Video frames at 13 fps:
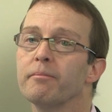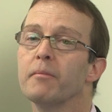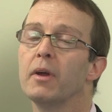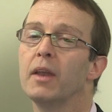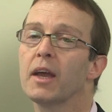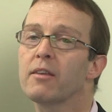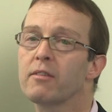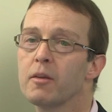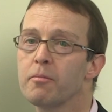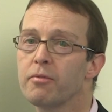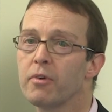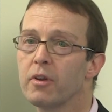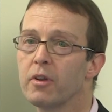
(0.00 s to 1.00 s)
My next
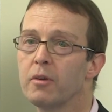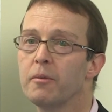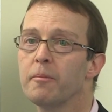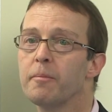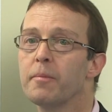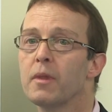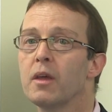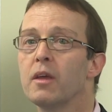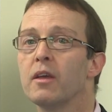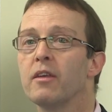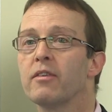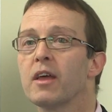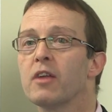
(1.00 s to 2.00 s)
tip for you
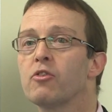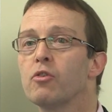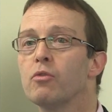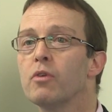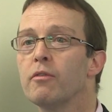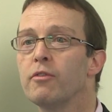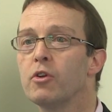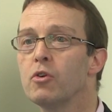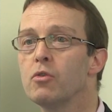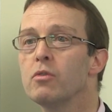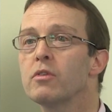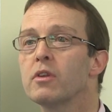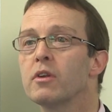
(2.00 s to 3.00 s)
is that you
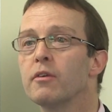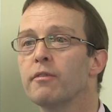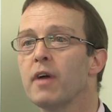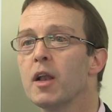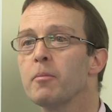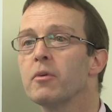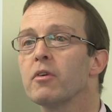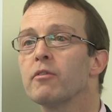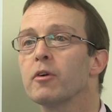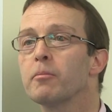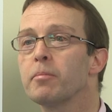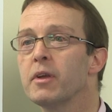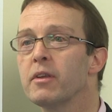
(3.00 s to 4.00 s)
review the development of
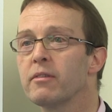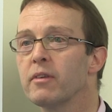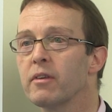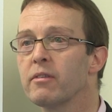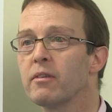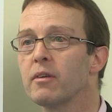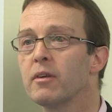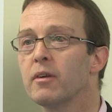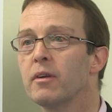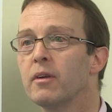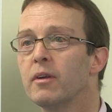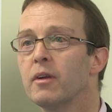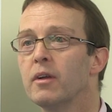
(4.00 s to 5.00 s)
your business.
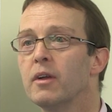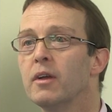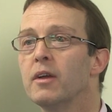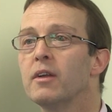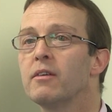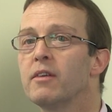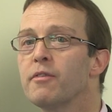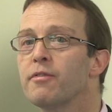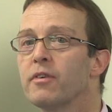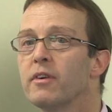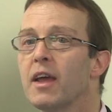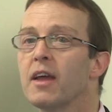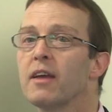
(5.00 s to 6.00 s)

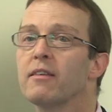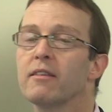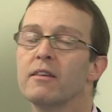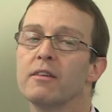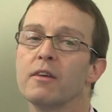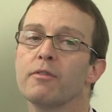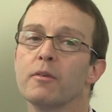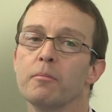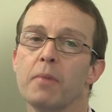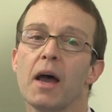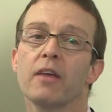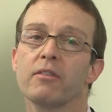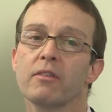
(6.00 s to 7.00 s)
Different eggs in different
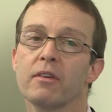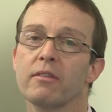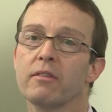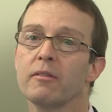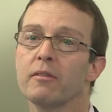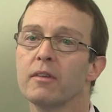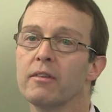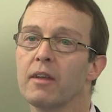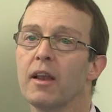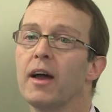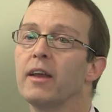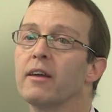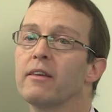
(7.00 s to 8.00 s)
baskets is a
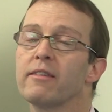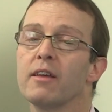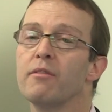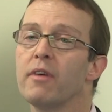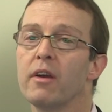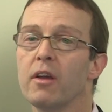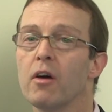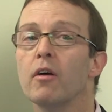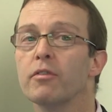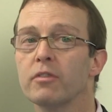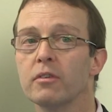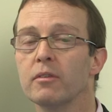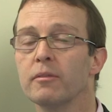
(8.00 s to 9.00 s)
line I say very
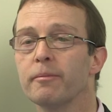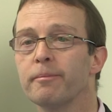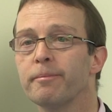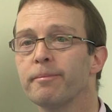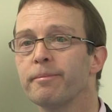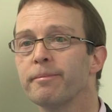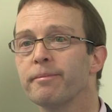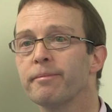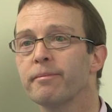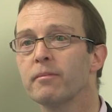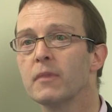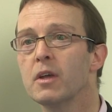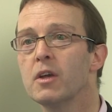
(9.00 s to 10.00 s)
often.
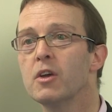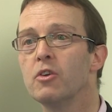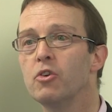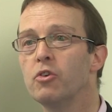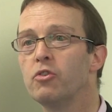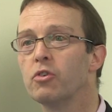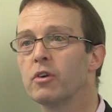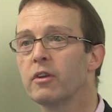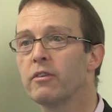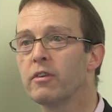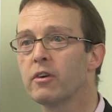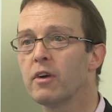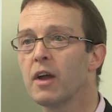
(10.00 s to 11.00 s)
You should
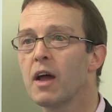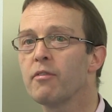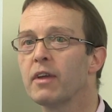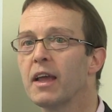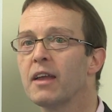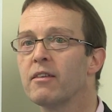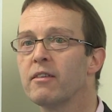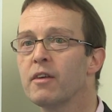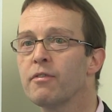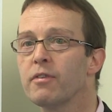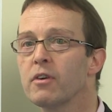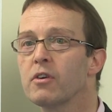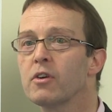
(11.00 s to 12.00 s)
consider having a
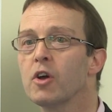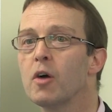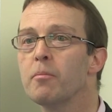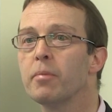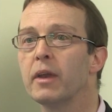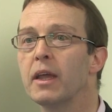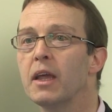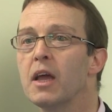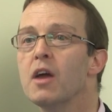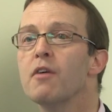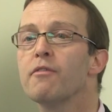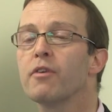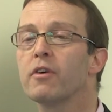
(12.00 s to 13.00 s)
different company
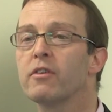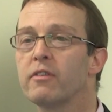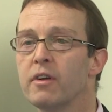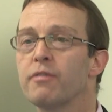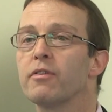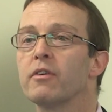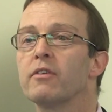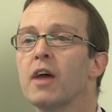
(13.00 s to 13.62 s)
for different